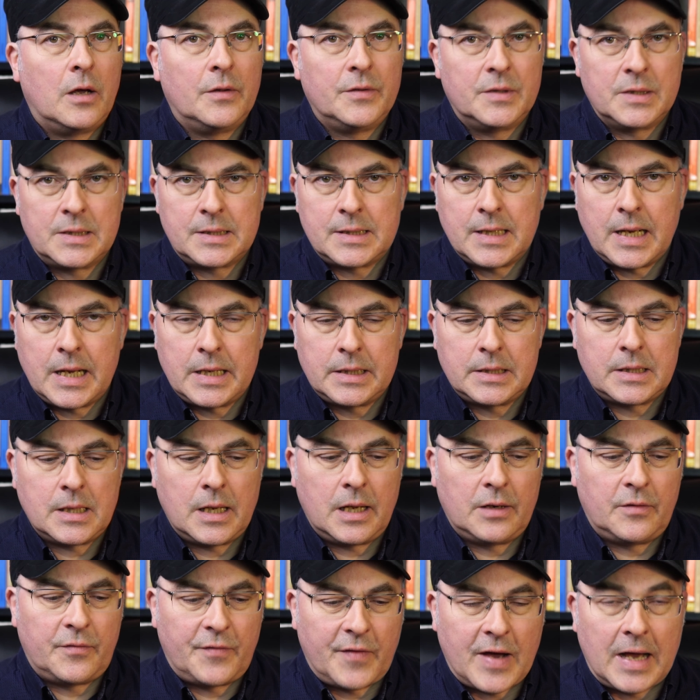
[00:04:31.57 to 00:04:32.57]
understand
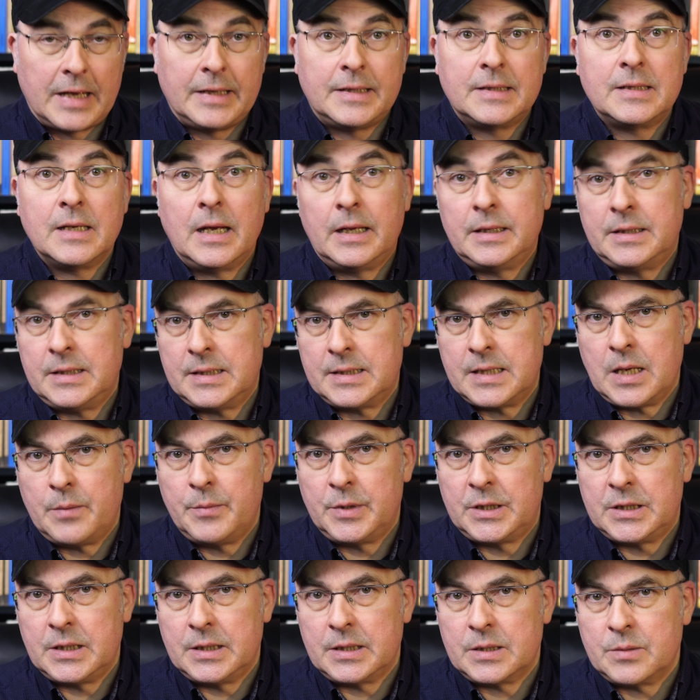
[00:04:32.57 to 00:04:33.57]
and fight
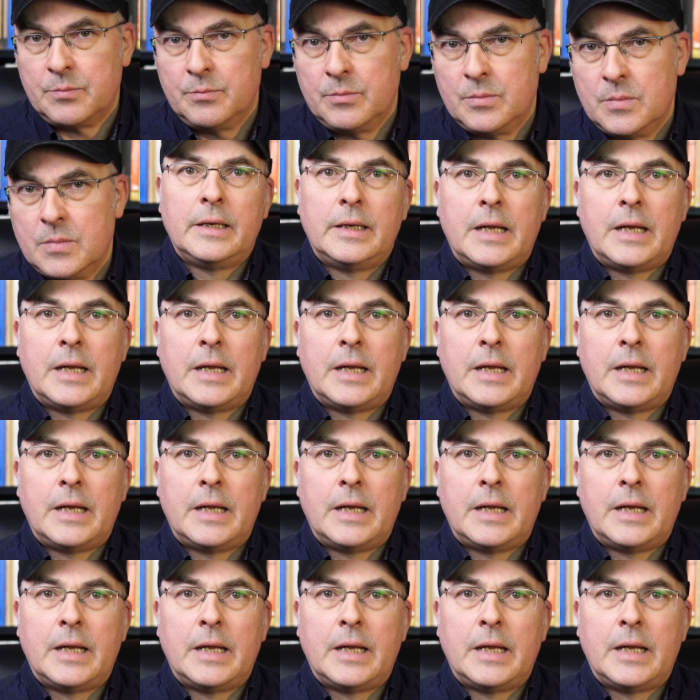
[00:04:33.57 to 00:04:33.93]
anti-Semitism.